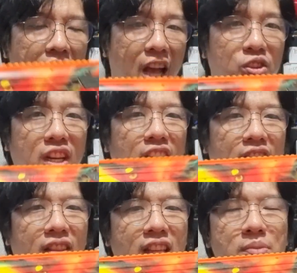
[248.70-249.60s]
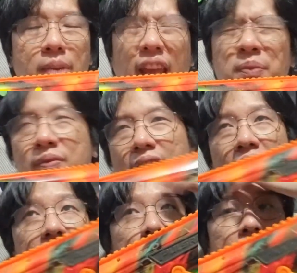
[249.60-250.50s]
Actually, this became a
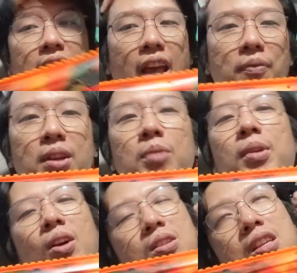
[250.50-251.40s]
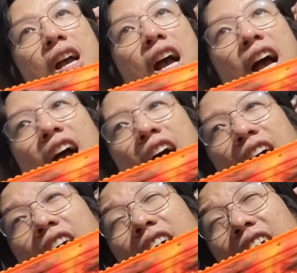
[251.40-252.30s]
little bit heavier because
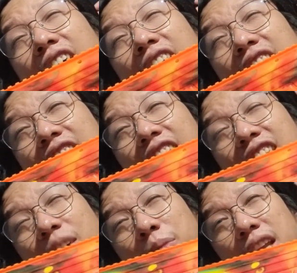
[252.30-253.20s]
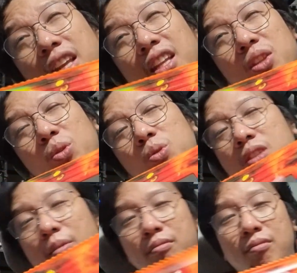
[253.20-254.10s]
it got upgraded to
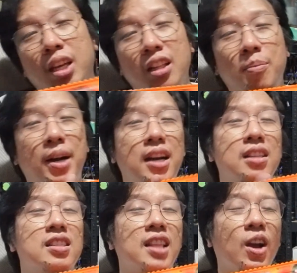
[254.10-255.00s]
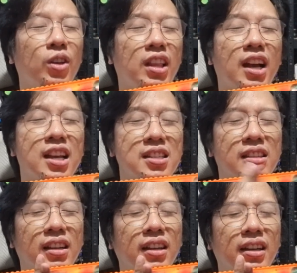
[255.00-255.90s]
some metal parts. Now it has
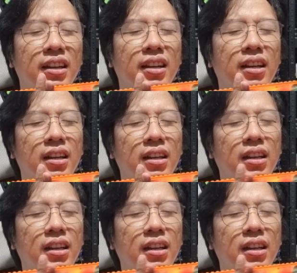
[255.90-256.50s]
metal